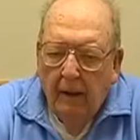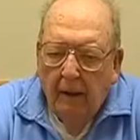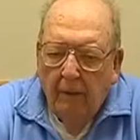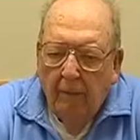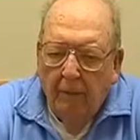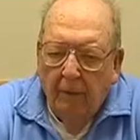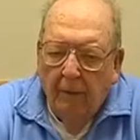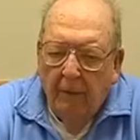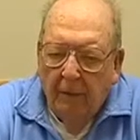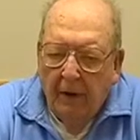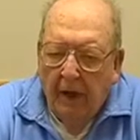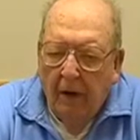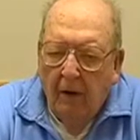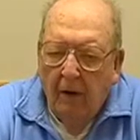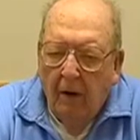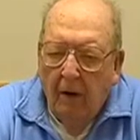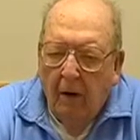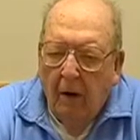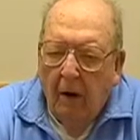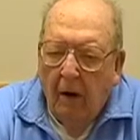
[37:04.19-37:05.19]
from
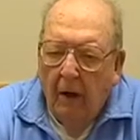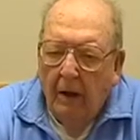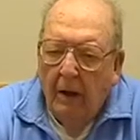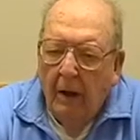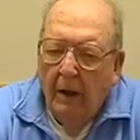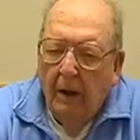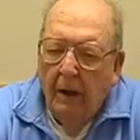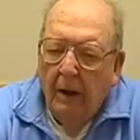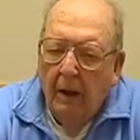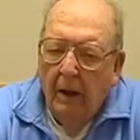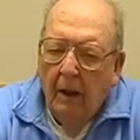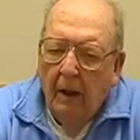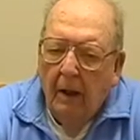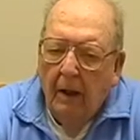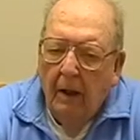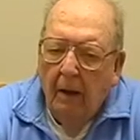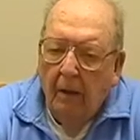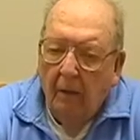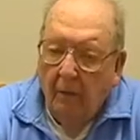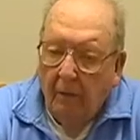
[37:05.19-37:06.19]
there on,
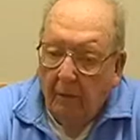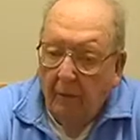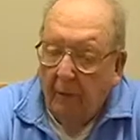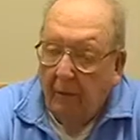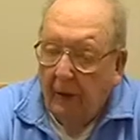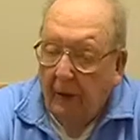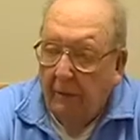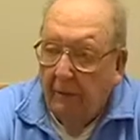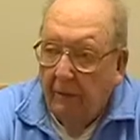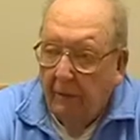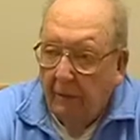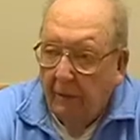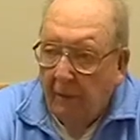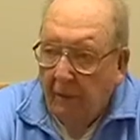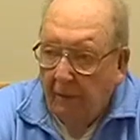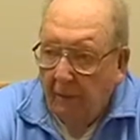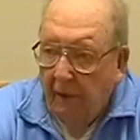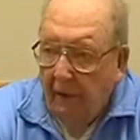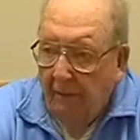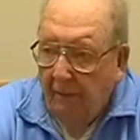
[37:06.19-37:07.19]
that was
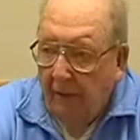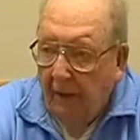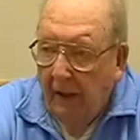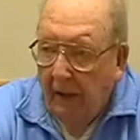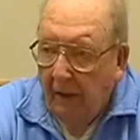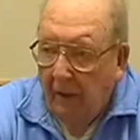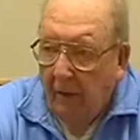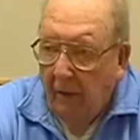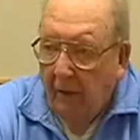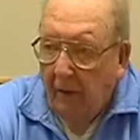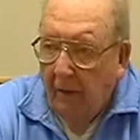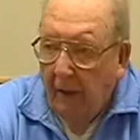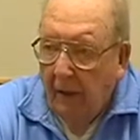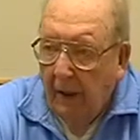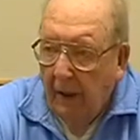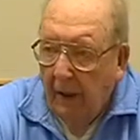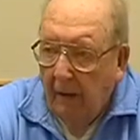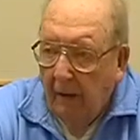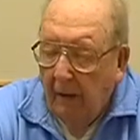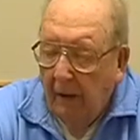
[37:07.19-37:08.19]
when we invaded
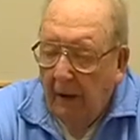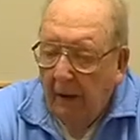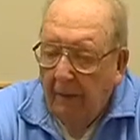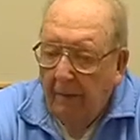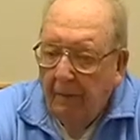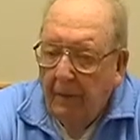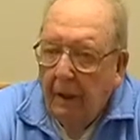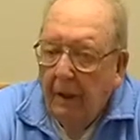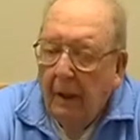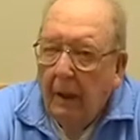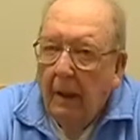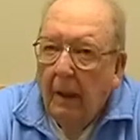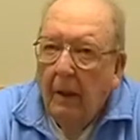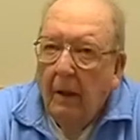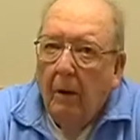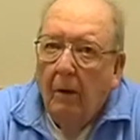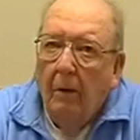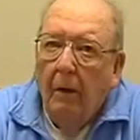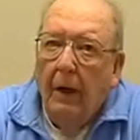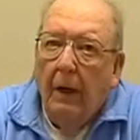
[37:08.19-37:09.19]
Okinawa.
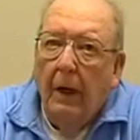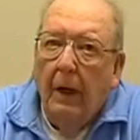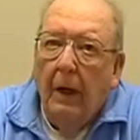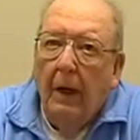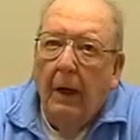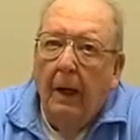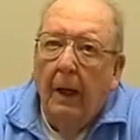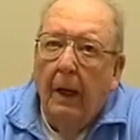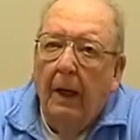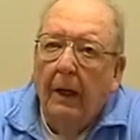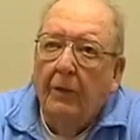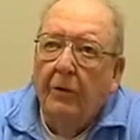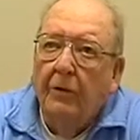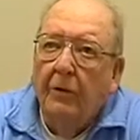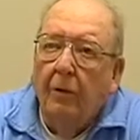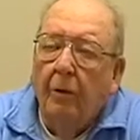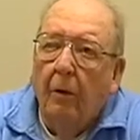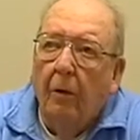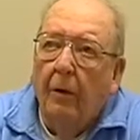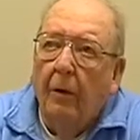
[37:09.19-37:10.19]
We uh,
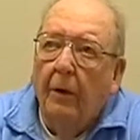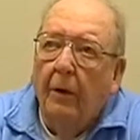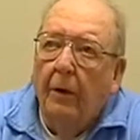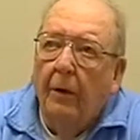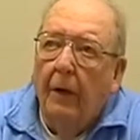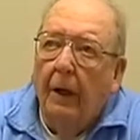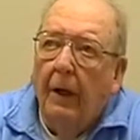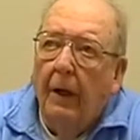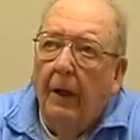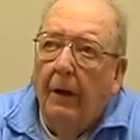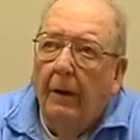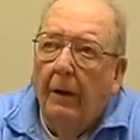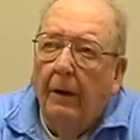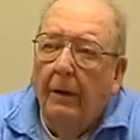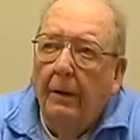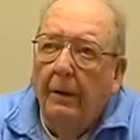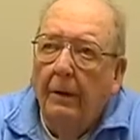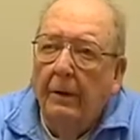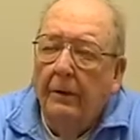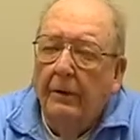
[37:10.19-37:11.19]
escorted
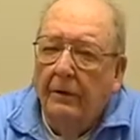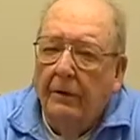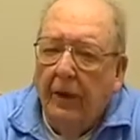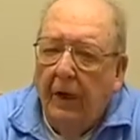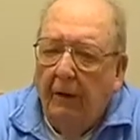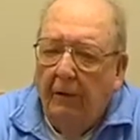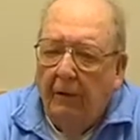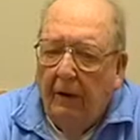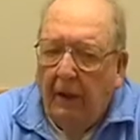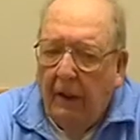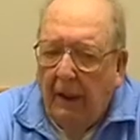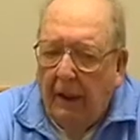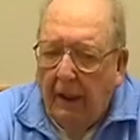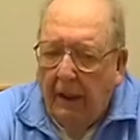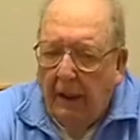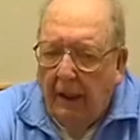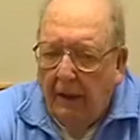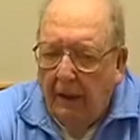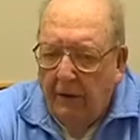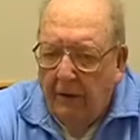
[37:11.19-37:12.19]
uh, C V
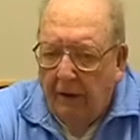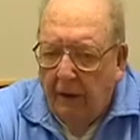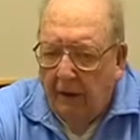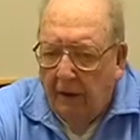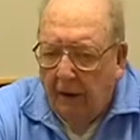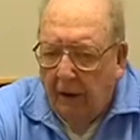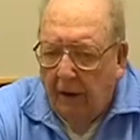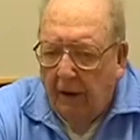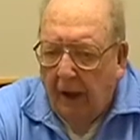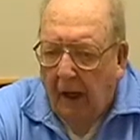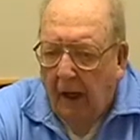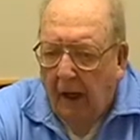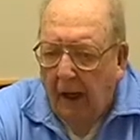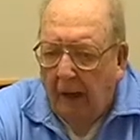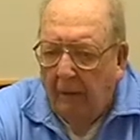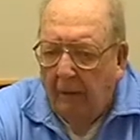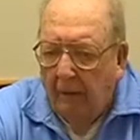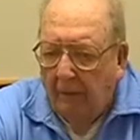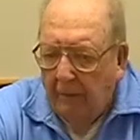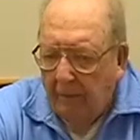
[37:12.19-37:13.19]
Es at the
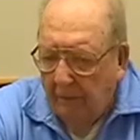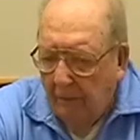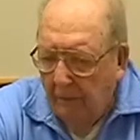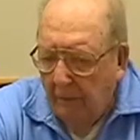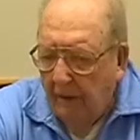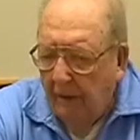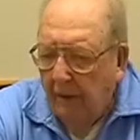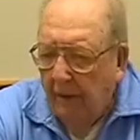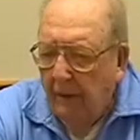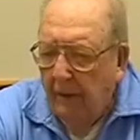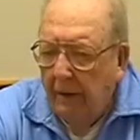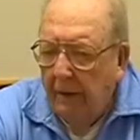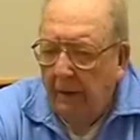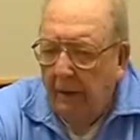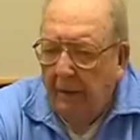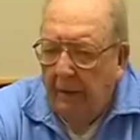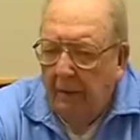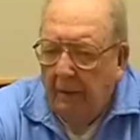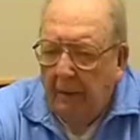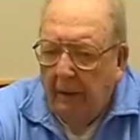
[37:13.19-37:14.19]
time,
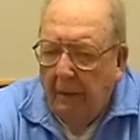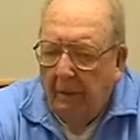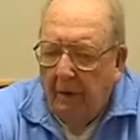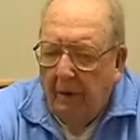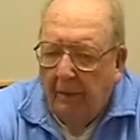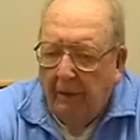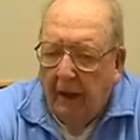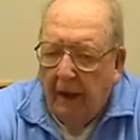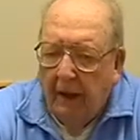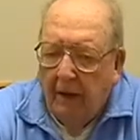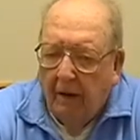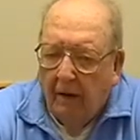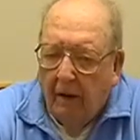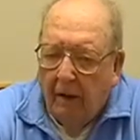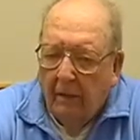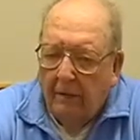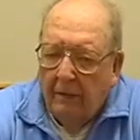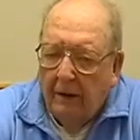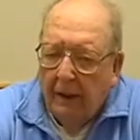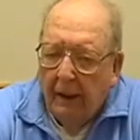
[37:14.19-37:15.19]
uh, baby flat
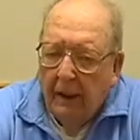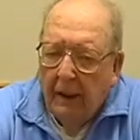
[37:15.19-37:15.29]
tops,